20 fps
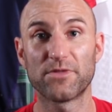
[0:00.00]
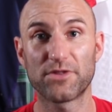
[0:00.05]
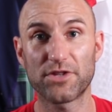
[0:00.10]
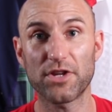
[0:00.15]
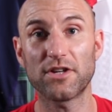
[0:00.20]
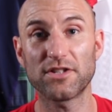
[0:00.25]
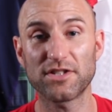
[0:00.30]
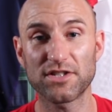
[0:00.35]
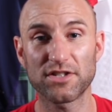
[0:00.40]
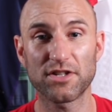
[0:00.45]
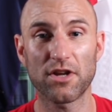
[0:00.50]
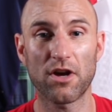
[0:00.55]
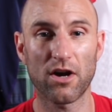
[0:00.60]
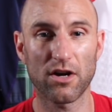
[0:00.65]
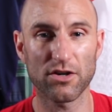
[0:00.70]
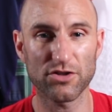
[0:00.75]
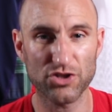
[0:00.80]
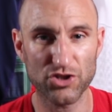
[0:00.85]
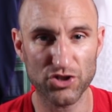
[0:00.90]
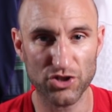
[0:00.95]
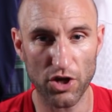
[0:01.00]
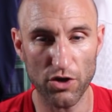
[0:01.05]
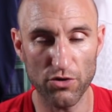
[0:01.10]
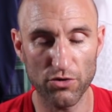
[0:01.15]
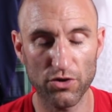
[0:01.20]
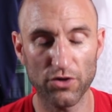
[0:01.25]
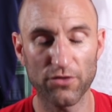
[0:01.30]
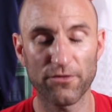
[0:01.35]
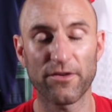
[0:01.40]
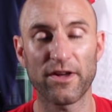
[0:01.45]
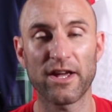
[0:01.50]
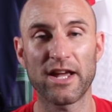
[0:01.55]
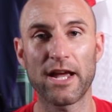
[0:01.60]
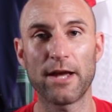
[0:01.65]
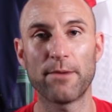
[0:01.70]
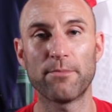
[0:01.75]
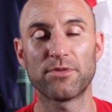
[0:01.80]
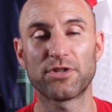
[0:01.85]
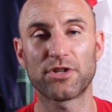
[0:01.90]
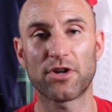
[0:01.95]
does start. So good for
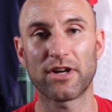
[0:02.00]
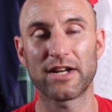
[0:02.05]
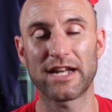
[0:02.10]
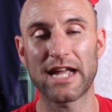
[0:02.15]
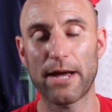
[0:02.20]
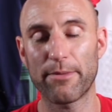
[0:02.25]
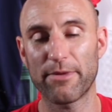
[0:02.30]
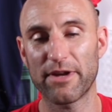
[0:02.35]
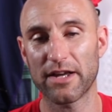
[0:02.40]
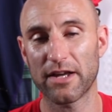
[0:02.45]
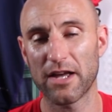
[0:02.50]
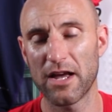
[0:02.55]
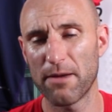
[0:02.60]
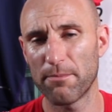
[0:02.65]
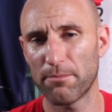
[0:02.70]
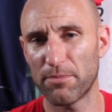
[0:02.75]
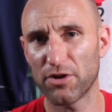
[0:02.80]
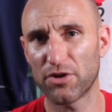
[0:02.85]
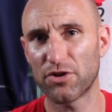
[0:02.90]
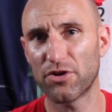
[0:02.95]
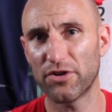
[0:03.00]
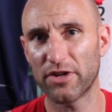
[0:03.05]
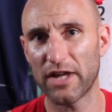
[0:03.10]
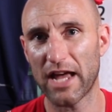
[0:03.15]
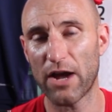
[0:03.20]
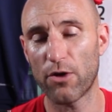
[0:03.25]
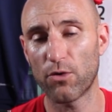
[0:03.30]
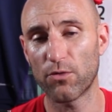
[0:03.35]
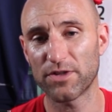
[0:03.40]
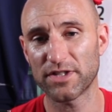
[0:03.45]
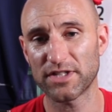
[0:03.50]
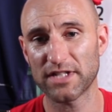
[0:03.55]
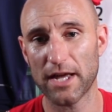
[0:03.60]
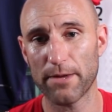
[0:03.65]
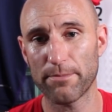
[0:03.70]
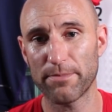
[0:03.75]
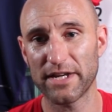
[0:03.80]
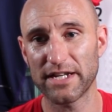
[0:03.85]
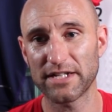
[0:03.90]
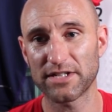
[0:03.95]
him, dynamic, but good at all the
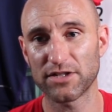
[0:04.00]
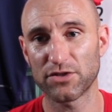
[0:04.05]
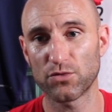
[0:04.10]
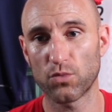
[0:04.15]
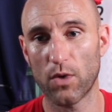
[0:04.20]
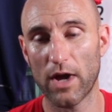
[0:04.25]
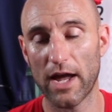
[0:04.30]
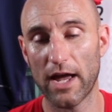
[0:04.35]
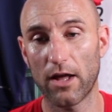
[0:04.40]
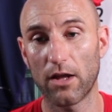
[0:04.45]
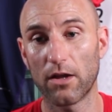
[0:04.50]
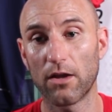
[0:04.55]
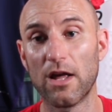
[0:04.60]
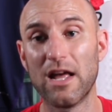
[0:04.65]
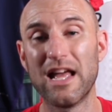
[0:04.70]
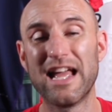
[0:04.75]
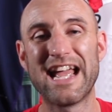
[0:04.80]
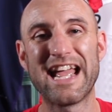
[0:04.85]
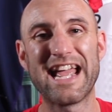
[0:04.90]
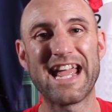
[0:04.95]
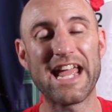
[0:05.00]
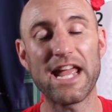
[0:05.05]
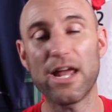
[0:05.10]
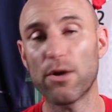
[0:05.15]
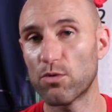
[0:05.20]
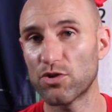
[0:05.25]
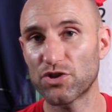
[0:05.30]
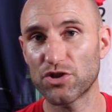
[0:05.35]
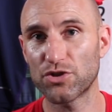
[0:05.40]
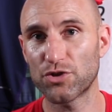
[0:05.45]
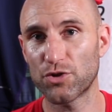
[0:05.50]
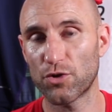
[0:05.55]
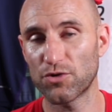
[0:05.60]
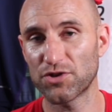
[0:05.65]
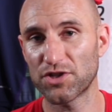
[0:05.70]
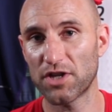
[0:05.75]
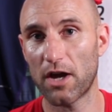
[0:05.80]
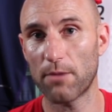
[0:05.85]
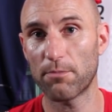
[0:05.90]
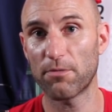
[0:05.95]
set piece as well. It was a
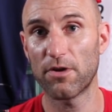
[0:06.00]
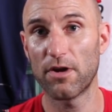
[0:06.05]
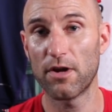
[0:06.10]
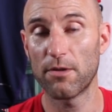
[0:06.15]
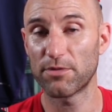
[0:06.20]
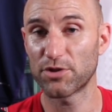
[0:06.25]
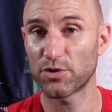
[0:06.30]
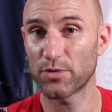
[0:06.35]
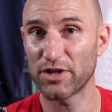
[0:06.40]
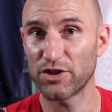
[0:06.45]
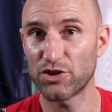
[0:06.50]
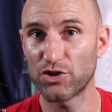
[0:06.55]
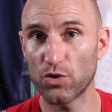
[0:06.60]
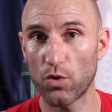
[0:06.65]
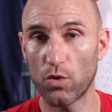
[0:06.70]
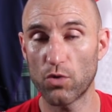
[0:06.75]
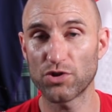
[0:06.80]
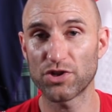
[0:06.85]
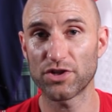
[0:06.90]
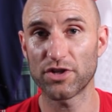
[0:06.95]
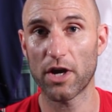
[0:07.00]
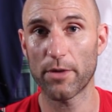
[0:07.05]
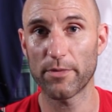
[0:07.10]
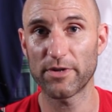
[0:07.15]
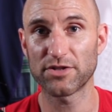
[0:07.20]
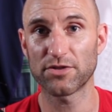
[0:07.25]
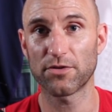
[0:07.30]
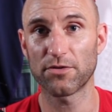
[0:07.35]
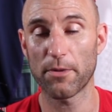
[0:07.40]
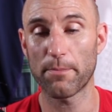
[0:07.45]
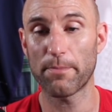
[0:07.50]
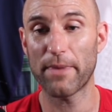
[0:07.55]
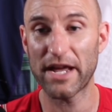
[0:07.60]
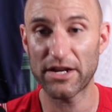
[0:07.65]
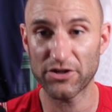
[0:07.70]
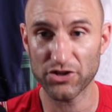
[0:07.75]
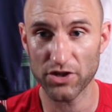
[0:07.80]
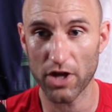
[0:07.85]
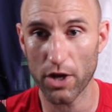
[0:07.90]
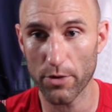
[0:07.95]
toss-up between George and Owens on the
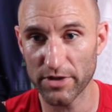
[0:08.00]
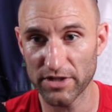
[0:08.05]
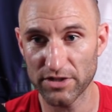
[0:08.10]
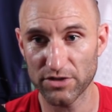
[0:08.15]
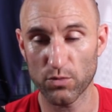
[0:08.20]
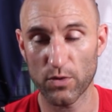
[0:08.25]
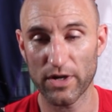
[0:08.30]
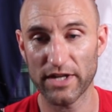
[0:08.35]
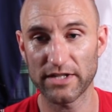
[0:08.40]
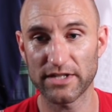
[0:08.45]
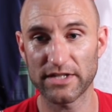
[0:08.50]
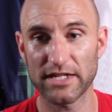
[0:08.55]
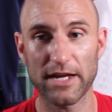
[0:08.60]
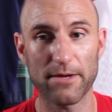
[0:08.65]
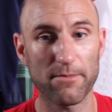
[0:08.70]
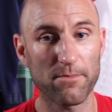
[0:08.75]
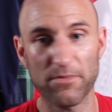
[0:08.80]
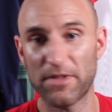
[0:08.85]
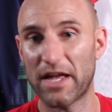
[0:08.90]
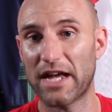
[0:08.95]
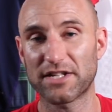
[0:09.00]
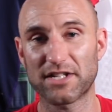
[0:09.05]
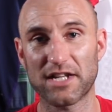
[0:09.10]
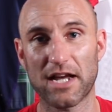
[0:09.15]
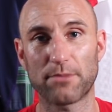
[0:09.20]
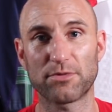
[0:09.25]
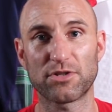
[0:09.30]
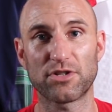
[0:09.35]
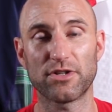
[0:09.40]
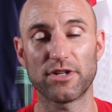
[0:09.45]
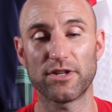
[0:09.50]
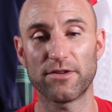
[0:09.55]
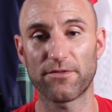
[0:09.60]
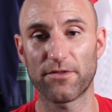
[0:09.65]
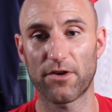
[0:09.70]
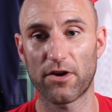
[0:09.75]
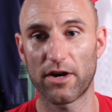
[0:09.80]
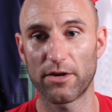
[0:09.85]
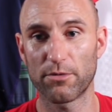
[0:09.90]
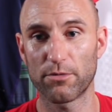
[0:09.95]
bench, and Owens wins it. That's absolutely
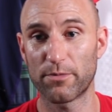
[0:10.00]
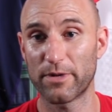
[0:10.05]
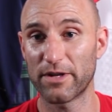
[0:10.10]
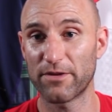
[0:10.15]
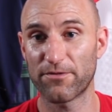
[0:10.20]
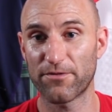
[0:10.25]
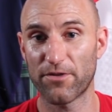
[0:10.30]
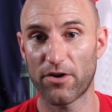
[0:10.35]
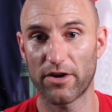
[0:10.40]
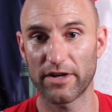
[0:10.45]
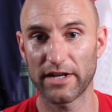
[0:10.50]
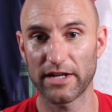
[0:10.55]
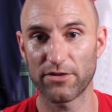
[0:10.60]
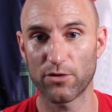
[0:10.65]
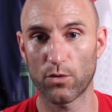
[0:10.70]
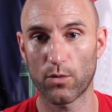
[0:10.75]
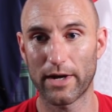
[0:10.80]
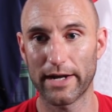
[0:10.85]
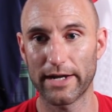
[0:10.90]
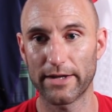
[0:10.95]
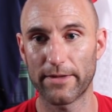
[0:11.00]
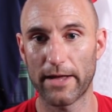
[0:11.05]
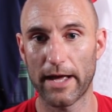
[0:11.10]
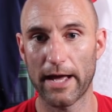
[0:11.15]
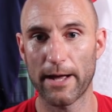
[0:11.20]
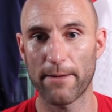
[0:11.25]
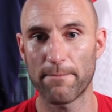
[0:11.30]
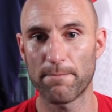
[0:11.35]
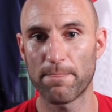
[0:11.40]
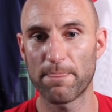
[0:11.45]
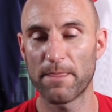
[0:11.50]
fine. We've been fine either way there.